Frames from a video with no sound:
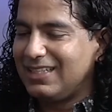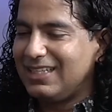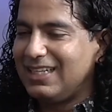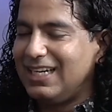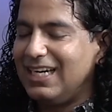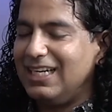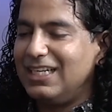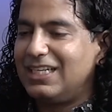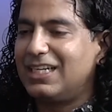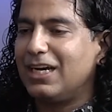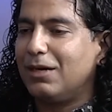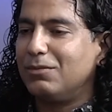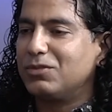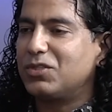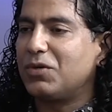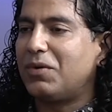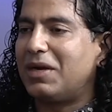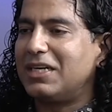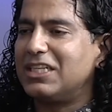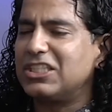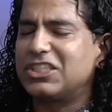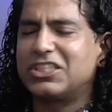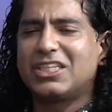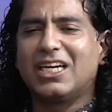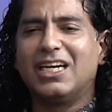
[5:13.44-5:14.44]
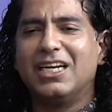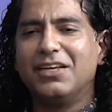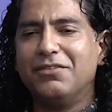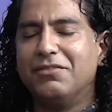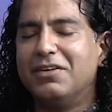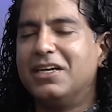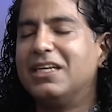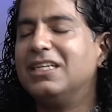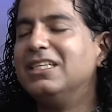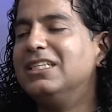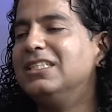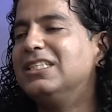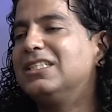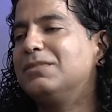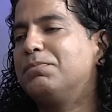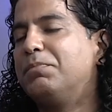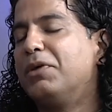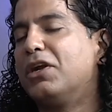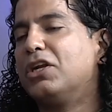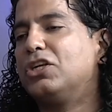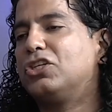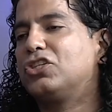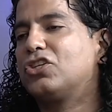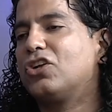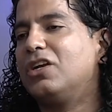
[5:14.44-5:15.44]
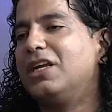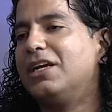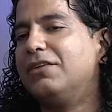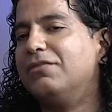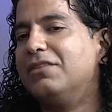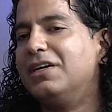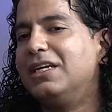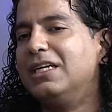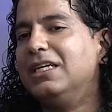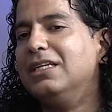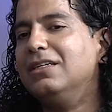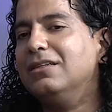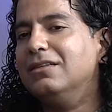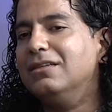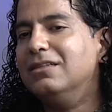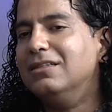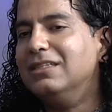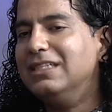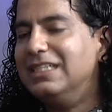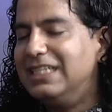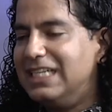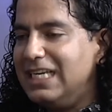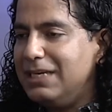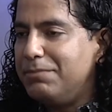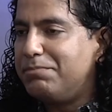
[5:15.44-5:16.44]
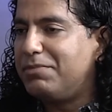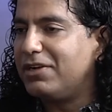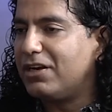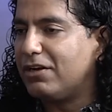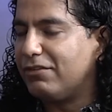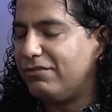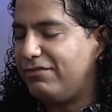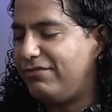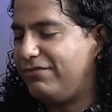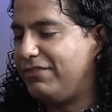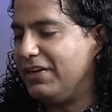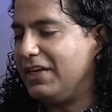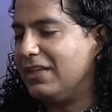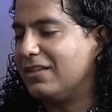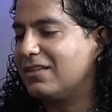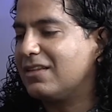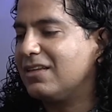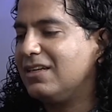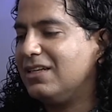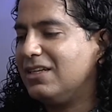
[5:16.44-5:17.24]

in terms of understanding, very spiritually and very deep in her faith.